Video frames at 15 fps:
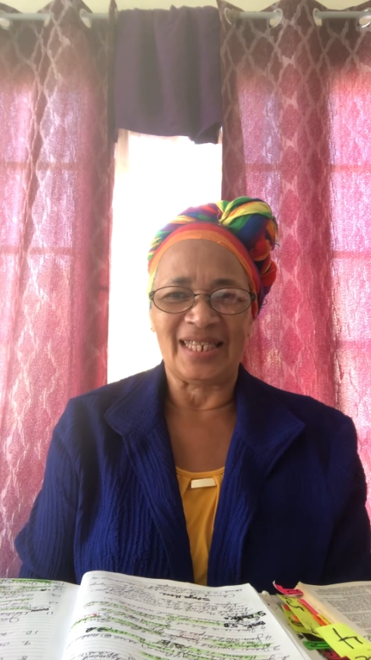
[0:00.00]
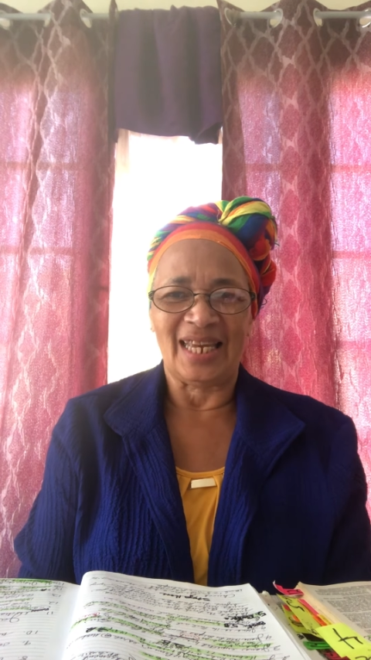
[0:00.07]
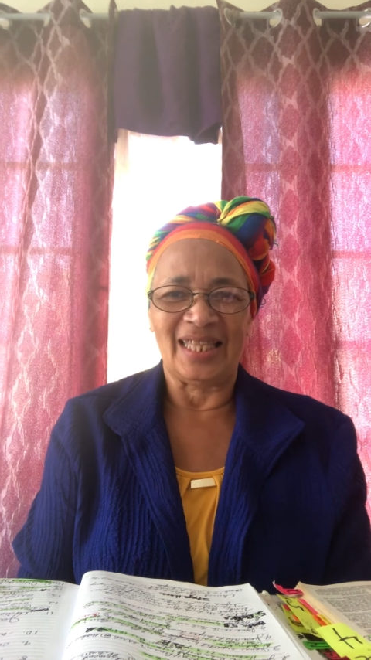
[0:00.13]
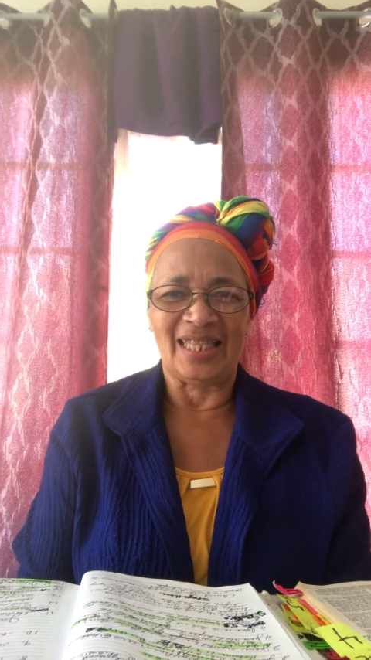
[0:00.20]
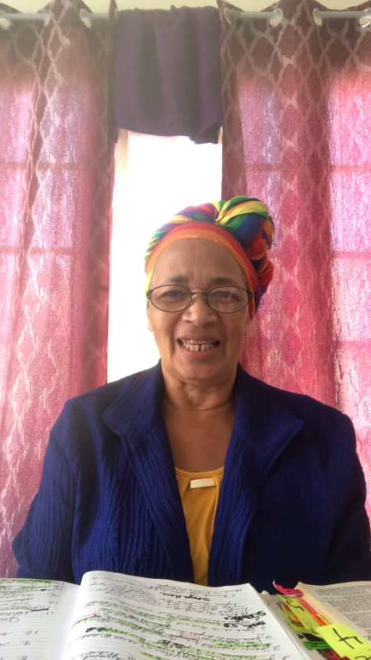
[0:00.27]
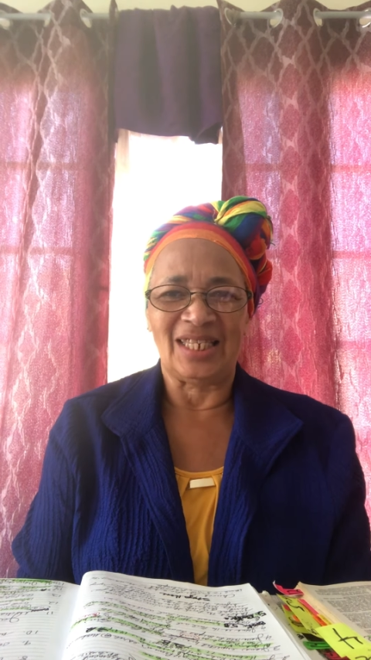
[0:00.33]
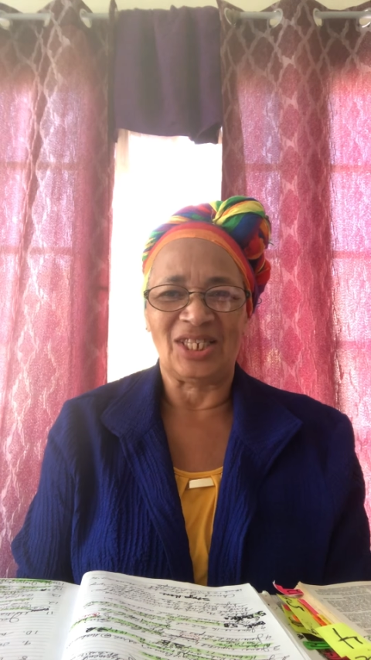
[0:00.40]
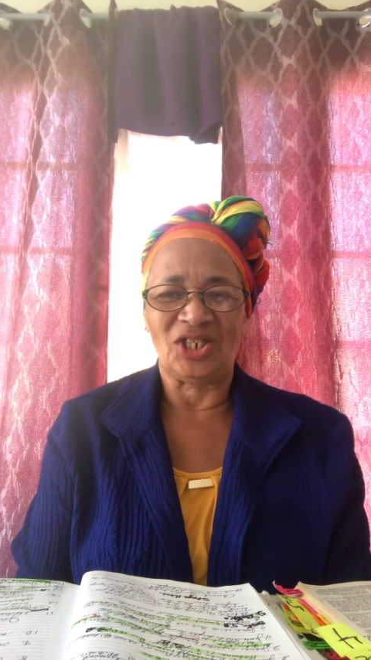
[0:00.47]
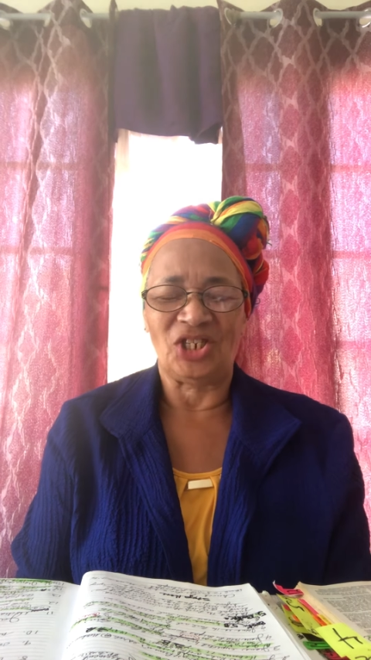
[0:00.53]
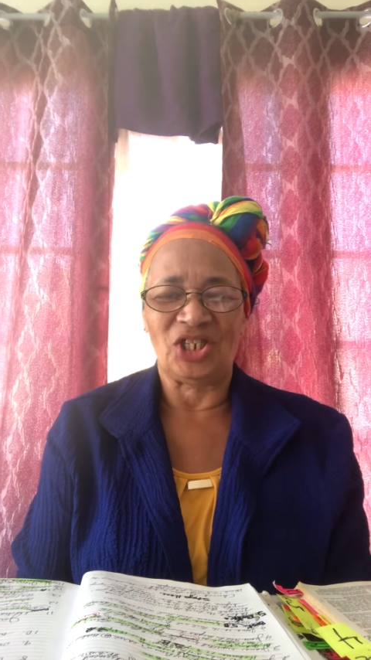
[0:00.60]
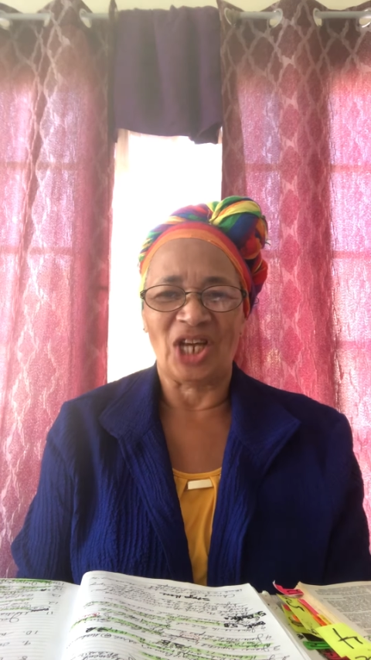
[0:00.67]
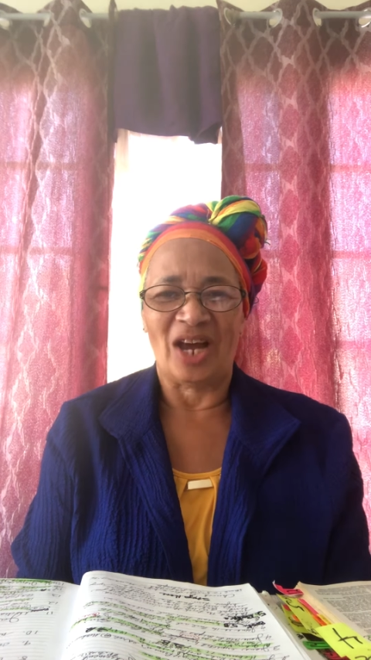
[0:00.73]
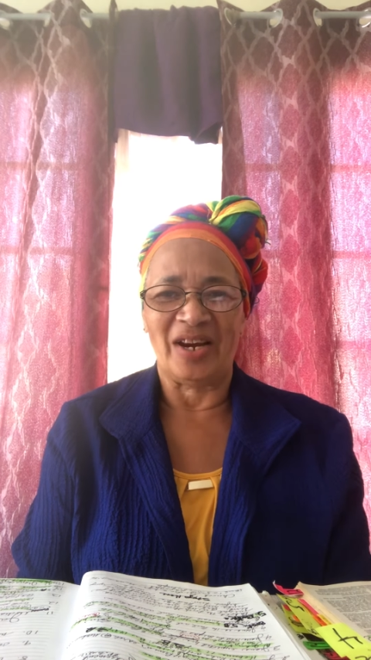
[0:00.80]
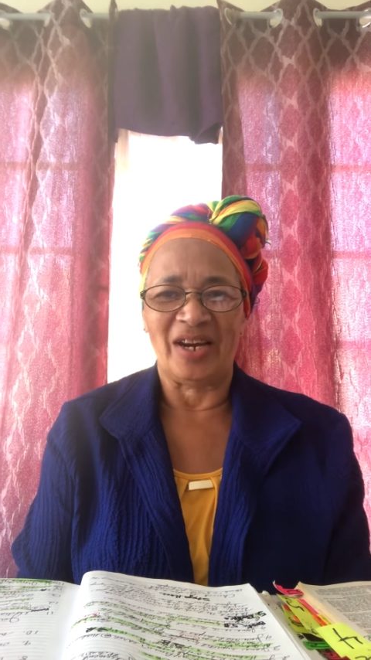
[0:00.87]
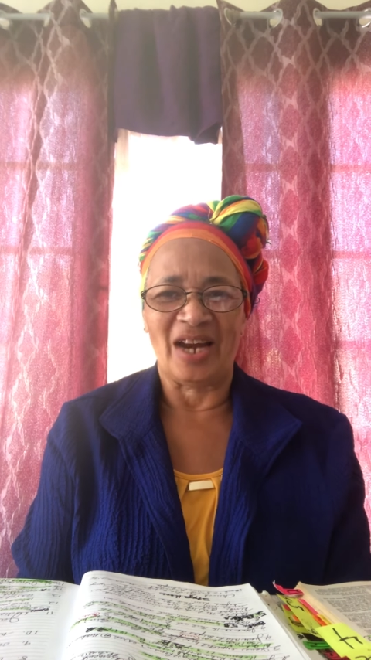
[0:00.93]
and this is
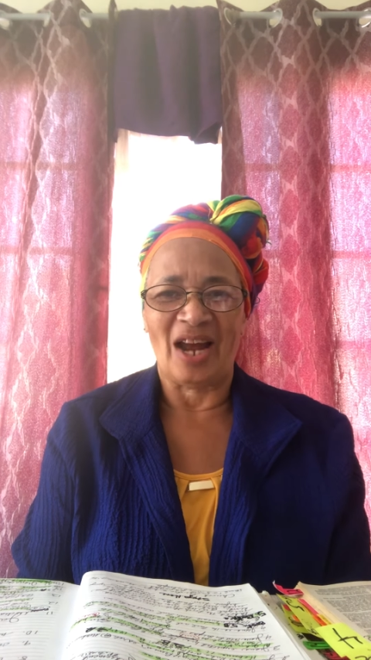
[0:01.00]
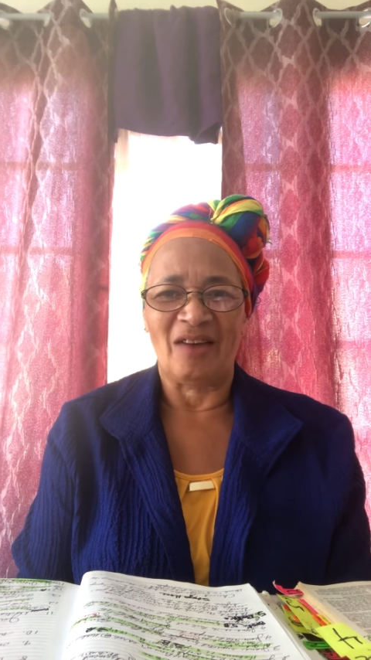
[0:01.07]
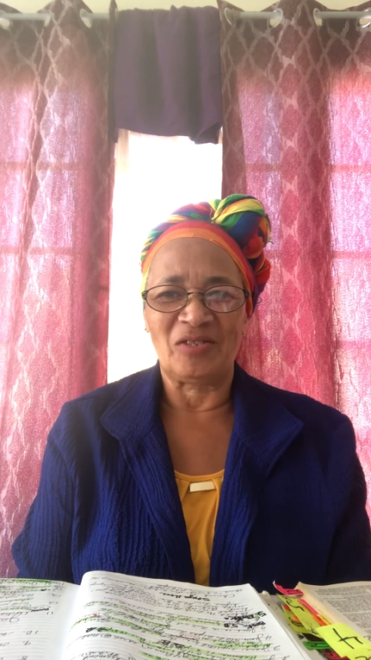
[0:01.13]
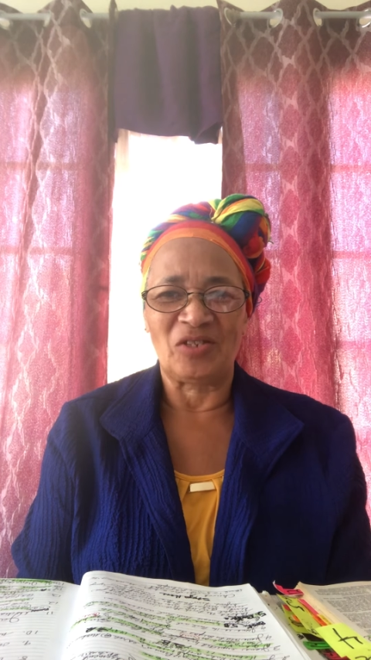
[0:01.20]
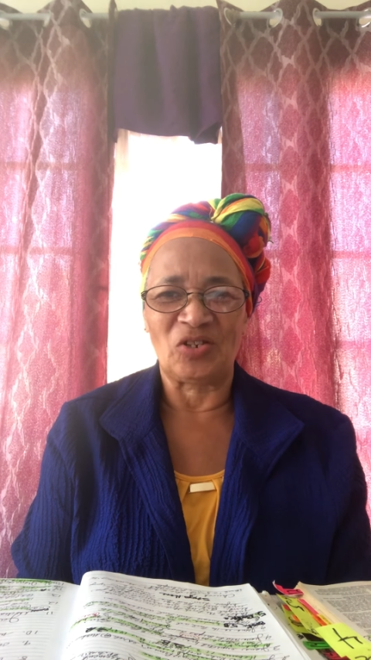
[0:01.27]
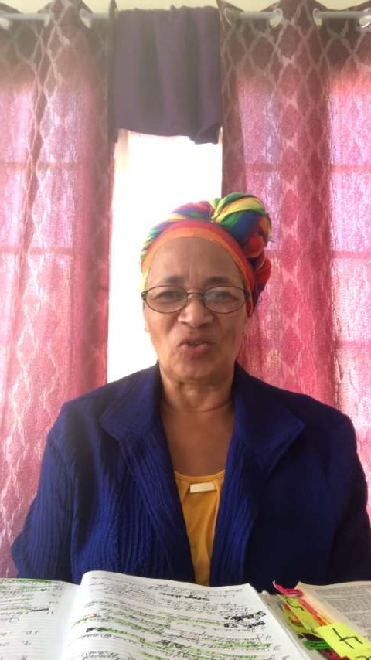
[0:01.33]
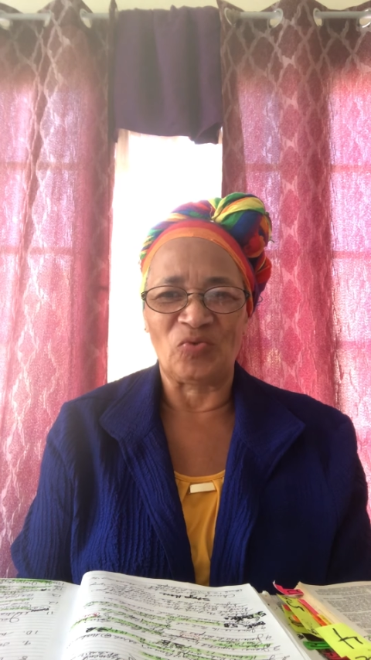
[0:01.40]
Shout It Out to the